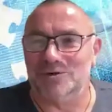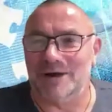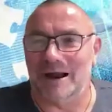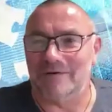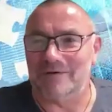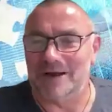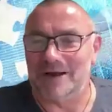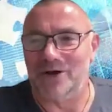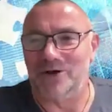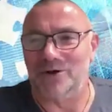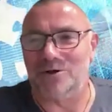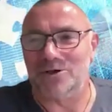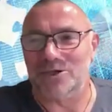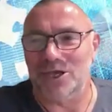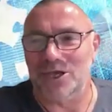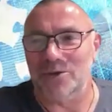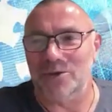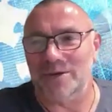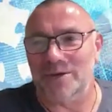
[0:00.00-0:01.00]
runs around in an
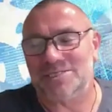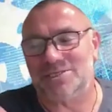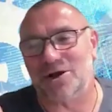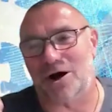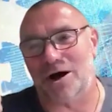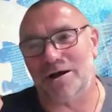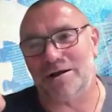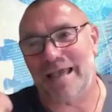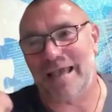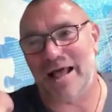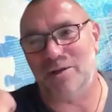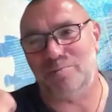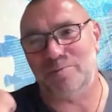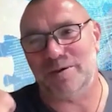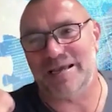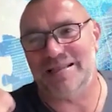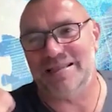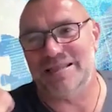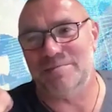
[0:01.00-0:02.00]
old ute. He's got a
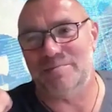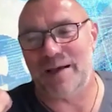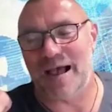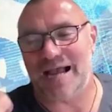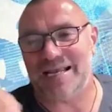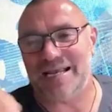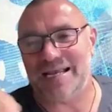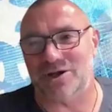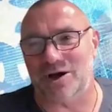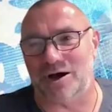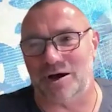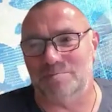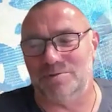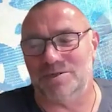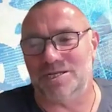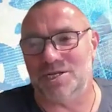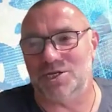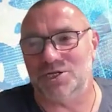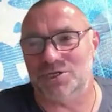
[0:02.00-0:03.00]
kelpie in the back. He's
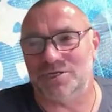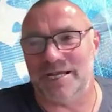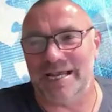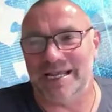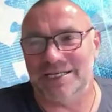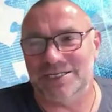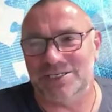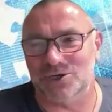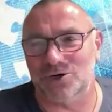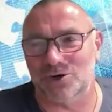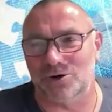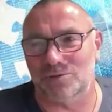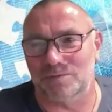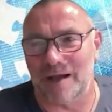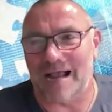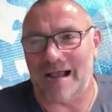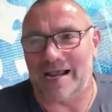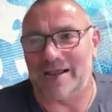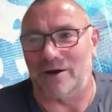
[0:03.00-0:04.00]
got a bloody
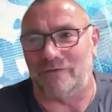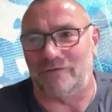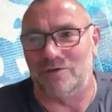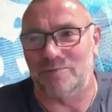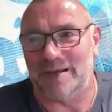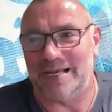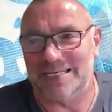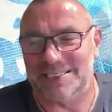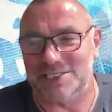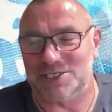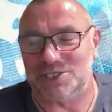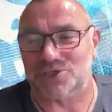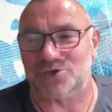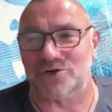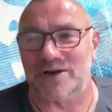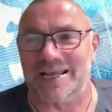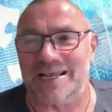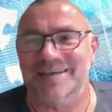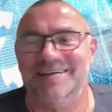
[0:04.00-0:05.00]
chainsaw hanging off a piece
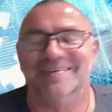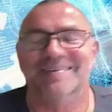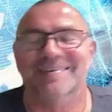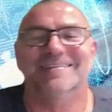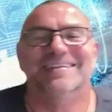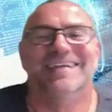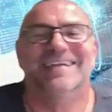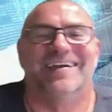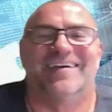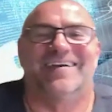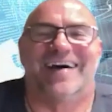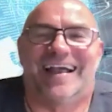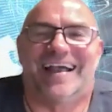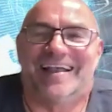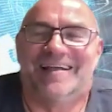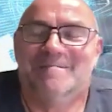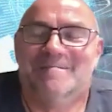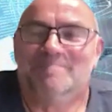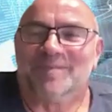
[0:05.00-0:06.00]
of string,
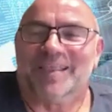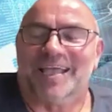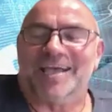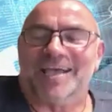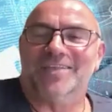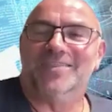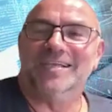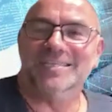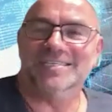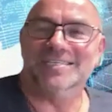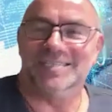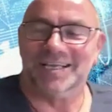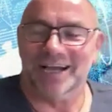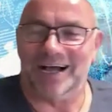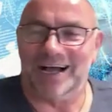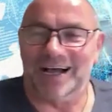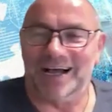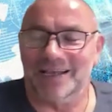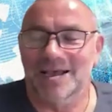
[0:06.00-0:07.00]
right? And
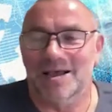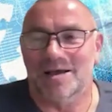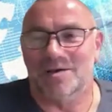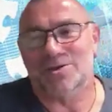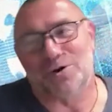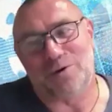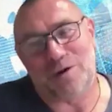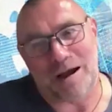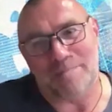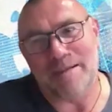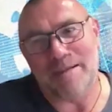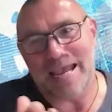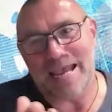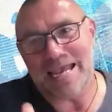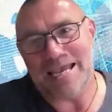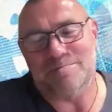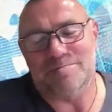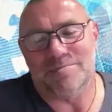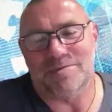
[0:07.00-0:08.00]
this guy, so I
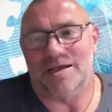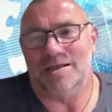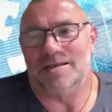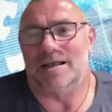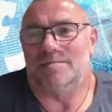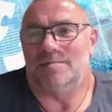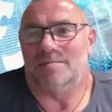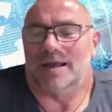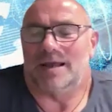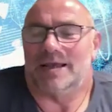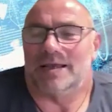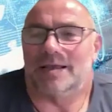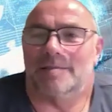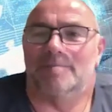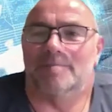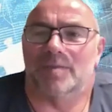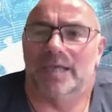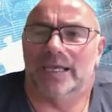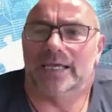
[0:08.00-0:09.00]
met him, and I'm
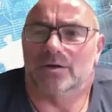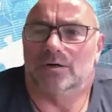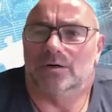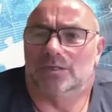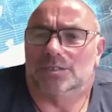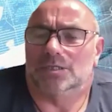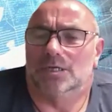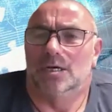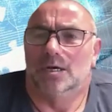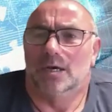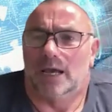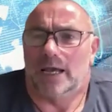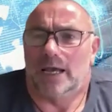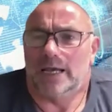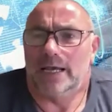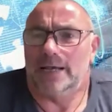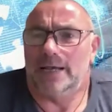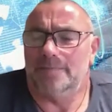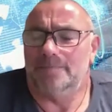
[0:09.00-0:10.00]
like, he goes,
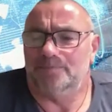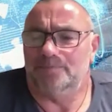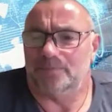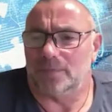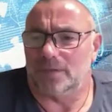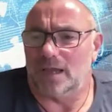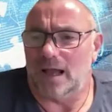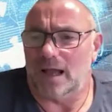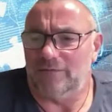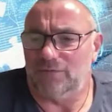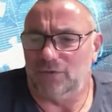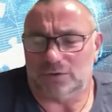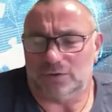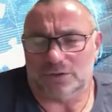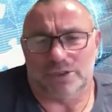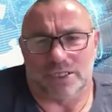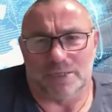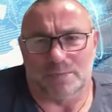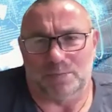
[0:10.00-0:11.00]

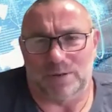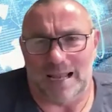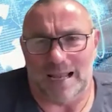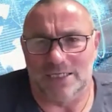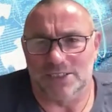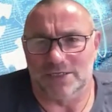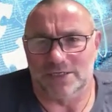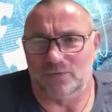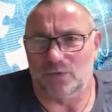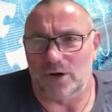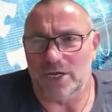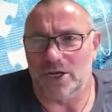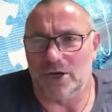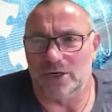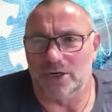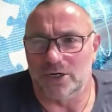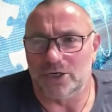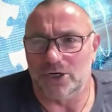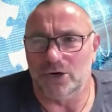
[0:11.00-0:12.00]
I've looked at the plans of
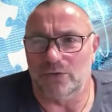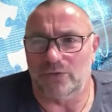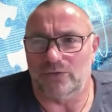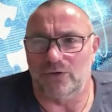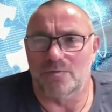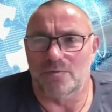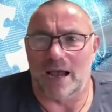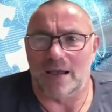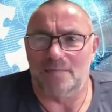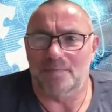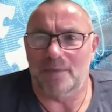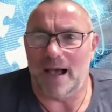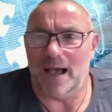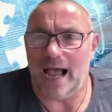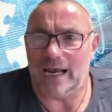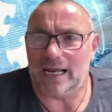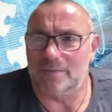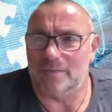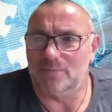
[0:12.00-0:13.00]
what you're going to do through my
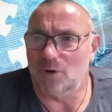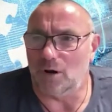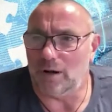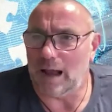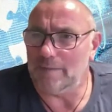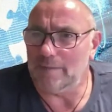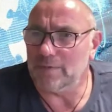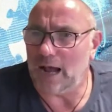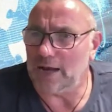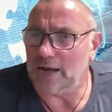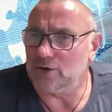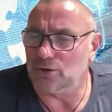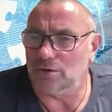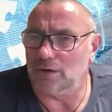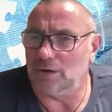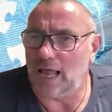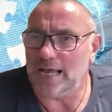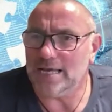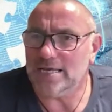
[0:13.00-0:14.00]
park. I
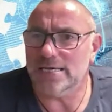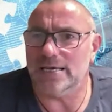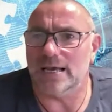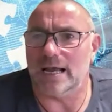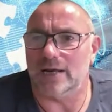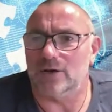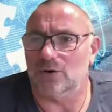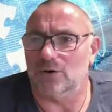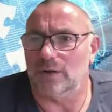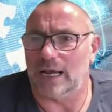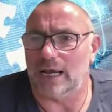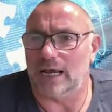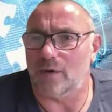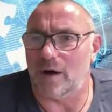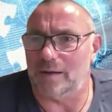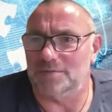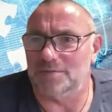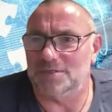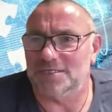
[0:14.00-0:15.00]
don't like it. I don't
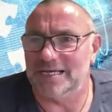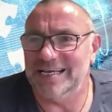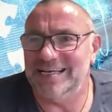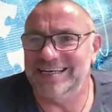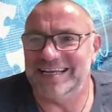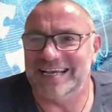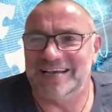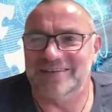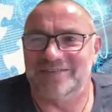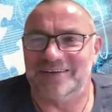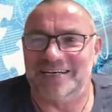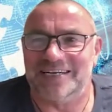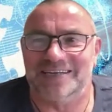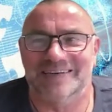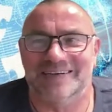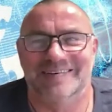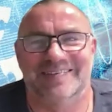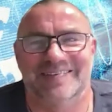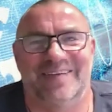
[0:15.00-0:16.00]
like what I'm seeing,
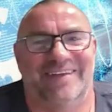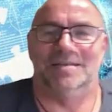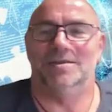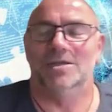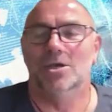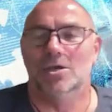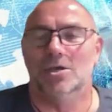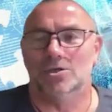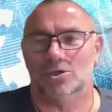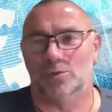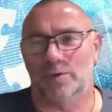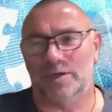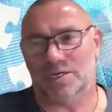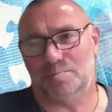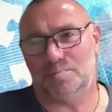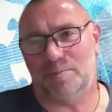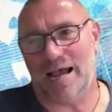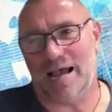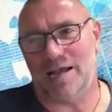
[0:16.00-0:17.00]
David. I said, so
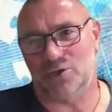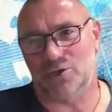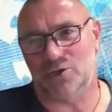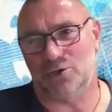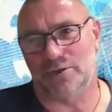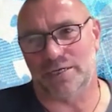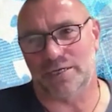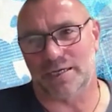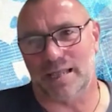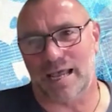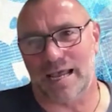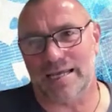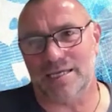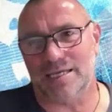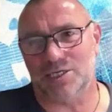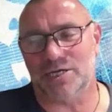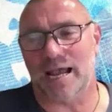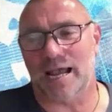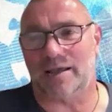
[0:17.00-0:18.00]
which part don't you
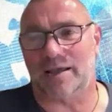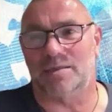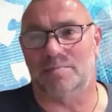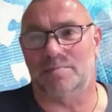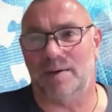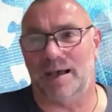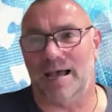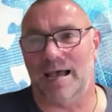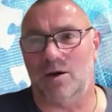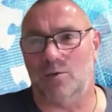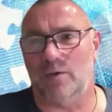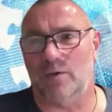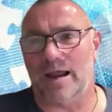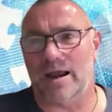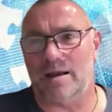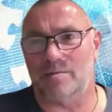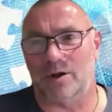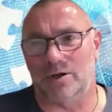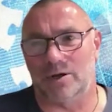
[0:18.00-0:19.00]
like, Jack? The
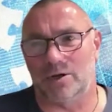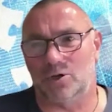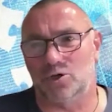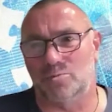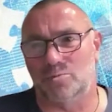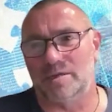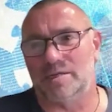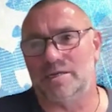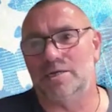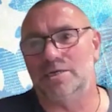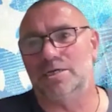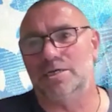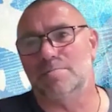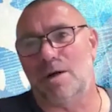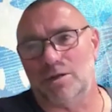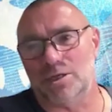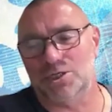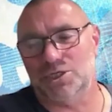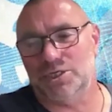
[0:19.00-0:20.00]
part where I'm going to come in and
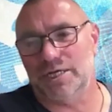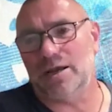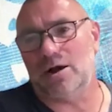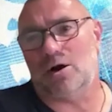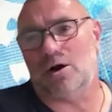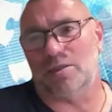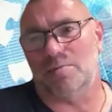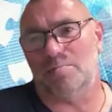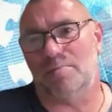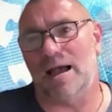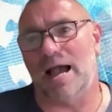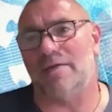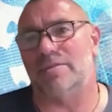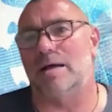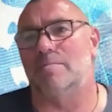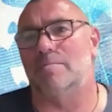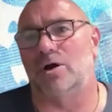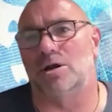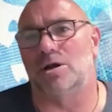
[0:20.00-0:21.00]
demolish it, or the
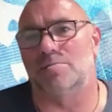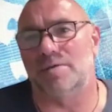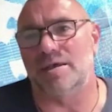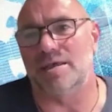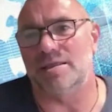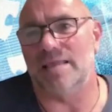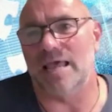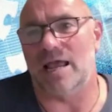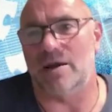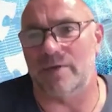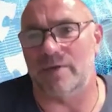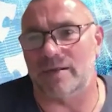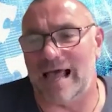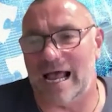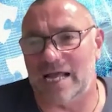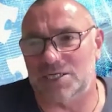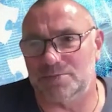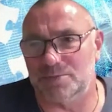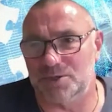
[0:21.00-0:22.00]
part that I'm going to be in there
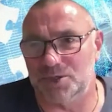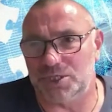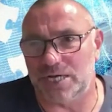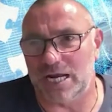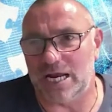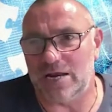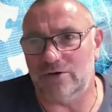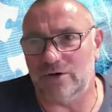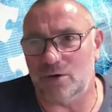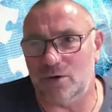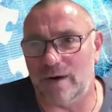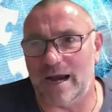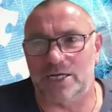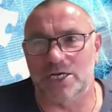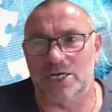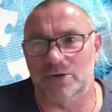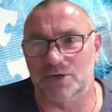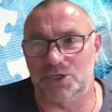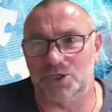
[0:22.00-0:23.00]
with large machinery
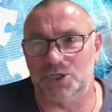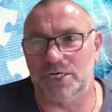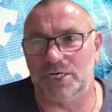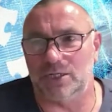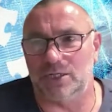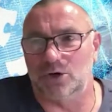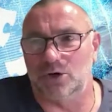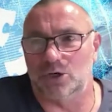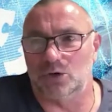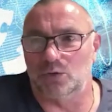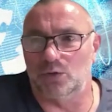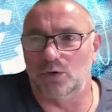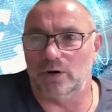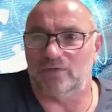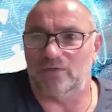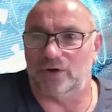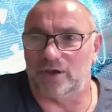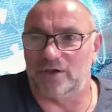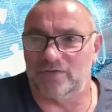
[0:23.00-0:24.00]
where I can do a shitload of
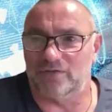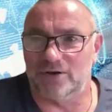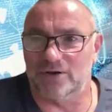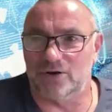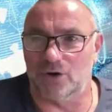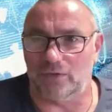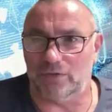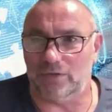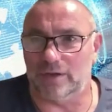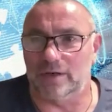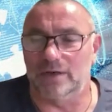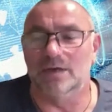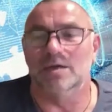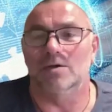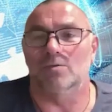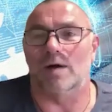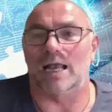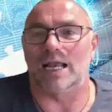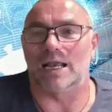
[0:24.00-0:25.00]
work for you for
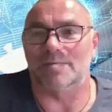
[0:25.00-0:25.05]
nothing